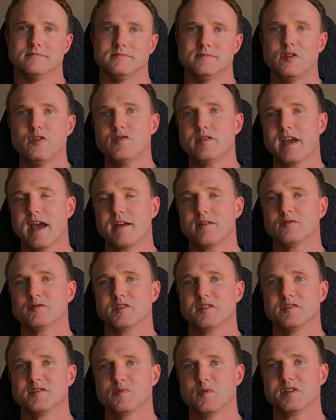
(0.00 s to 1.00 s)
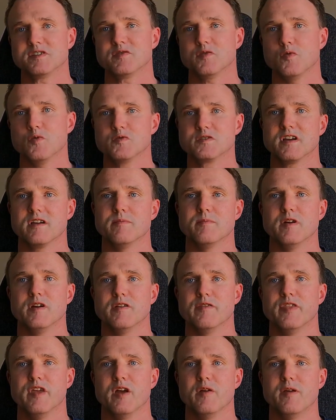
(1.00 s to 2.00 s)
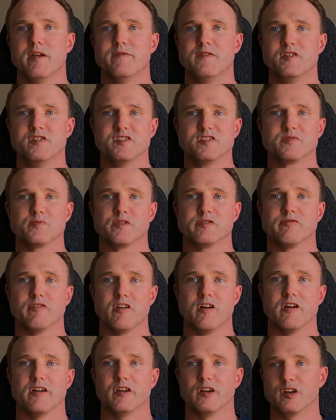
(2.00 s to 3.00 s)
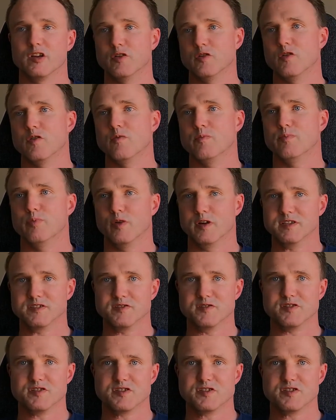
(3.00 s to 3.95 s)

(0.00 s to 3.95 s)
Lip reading: You can also switch to auto mode though if you just want to rely on a good old point and